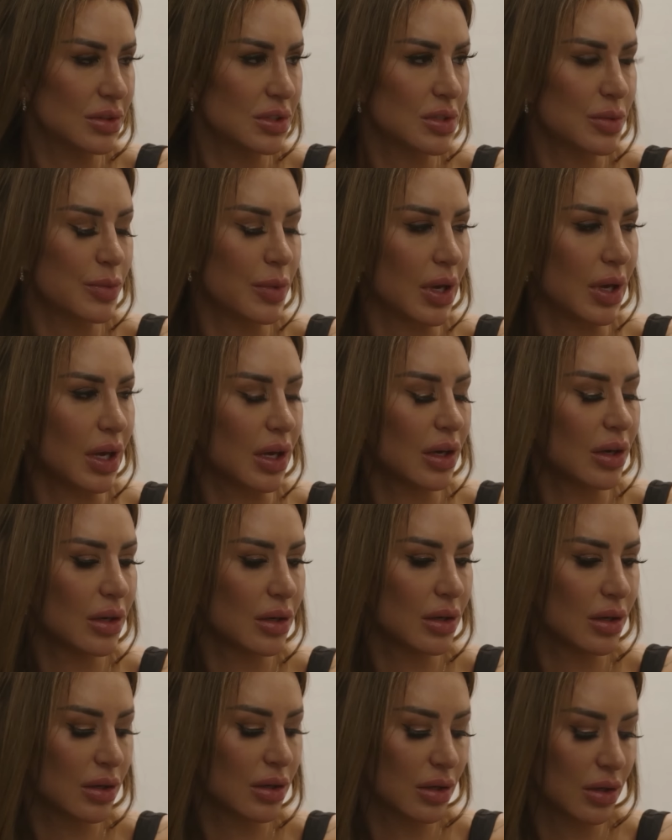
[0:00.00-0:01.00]
to be
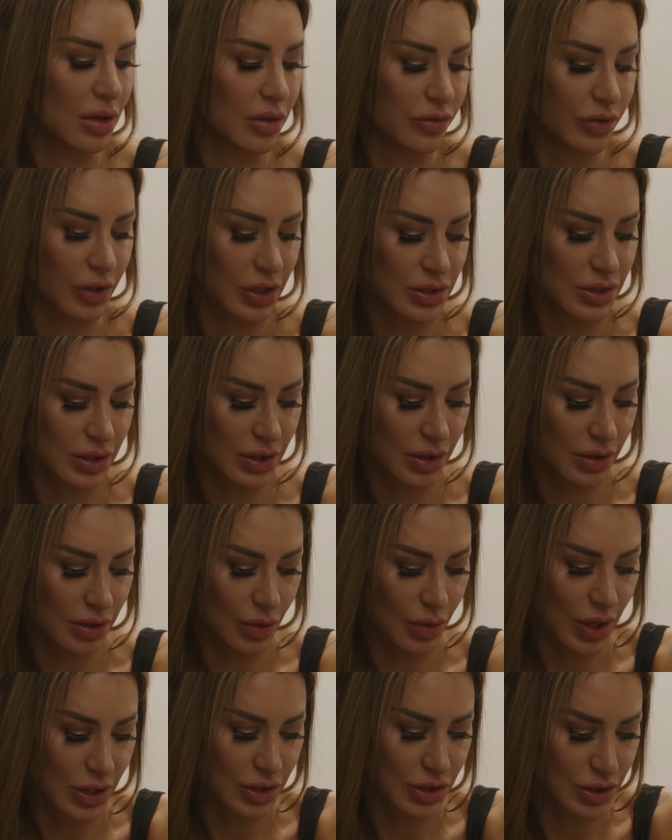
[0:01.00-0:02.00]
confronted or
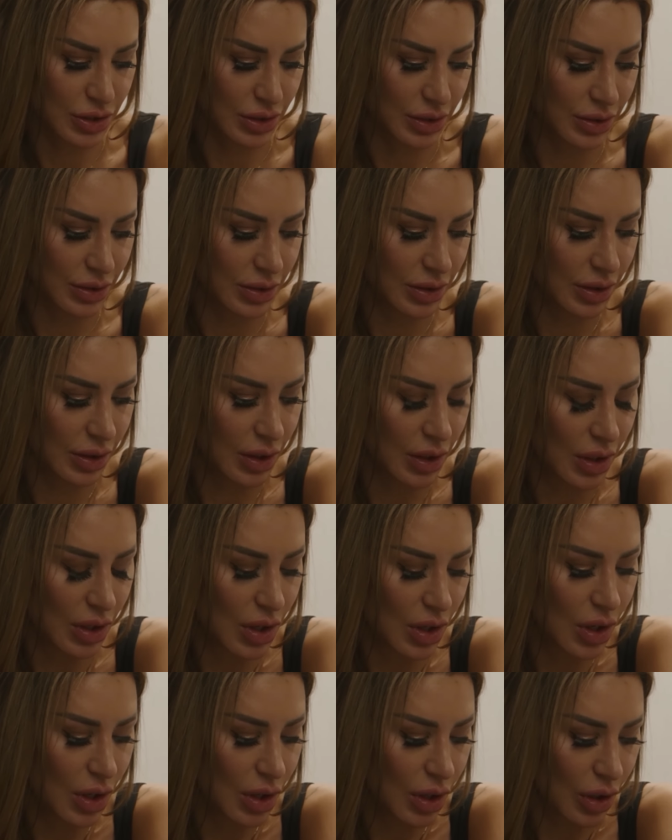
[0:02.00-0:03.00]
questioned.
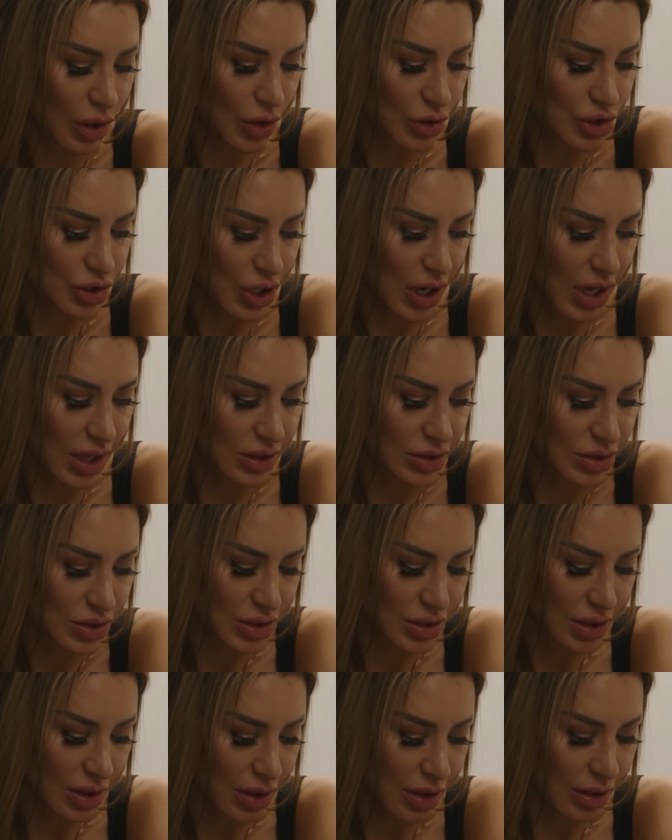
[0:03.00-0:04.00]
Or challenged at